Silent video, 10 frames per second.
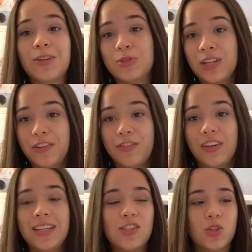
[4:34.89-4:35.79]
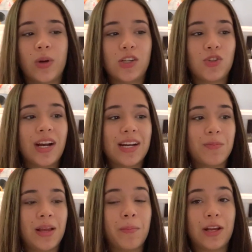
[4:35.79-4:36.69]
It was not fun, so I tried to
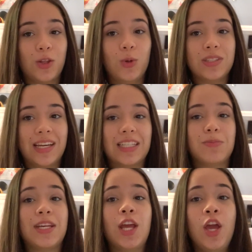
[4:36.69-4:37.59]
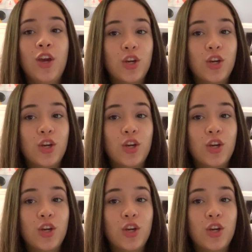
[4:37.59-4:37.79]
make my clothes last me